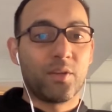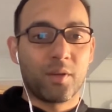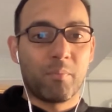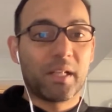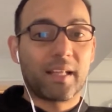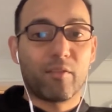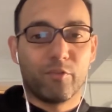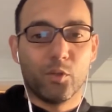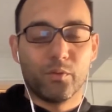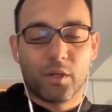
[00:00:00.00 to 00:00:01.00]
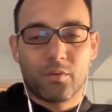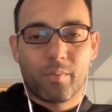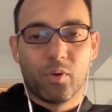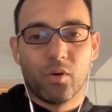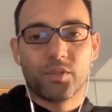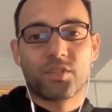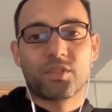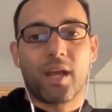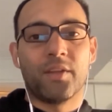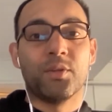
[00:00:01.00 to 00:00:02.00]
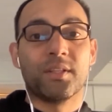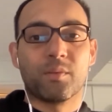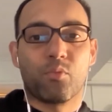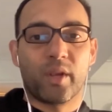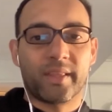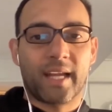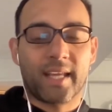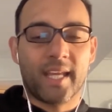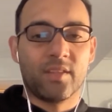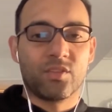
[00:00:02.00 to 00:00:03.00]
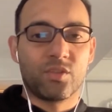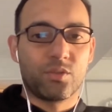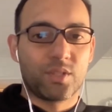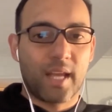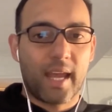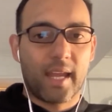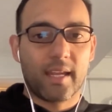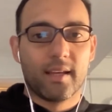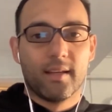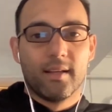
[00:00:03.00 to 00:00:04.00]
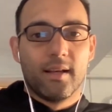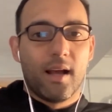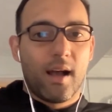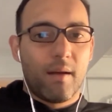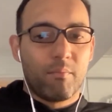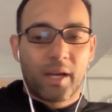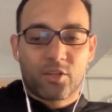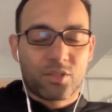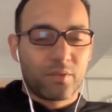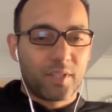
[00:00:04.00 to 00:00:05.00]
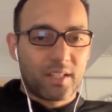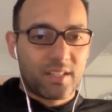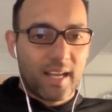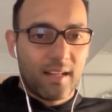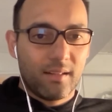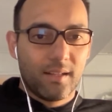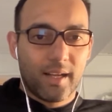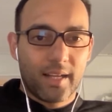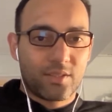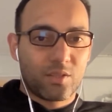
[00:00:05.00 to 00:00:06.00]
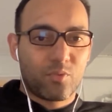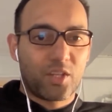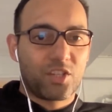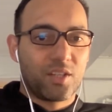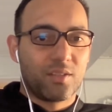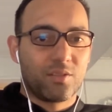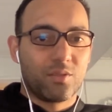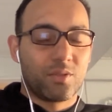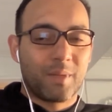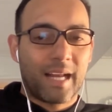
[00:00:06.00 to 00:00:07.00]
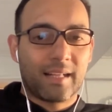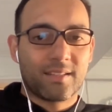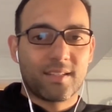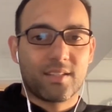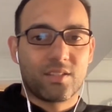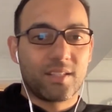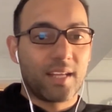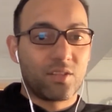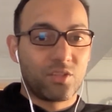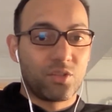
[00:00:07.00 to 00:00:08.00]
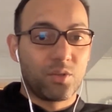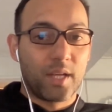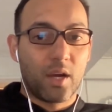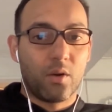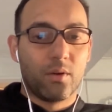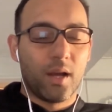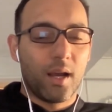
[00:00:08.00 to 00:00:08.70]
you can build out full funnel reports, and you need to bring that into, say, Microsoft Excel as a spreadsheet to do some analysis, Data Studio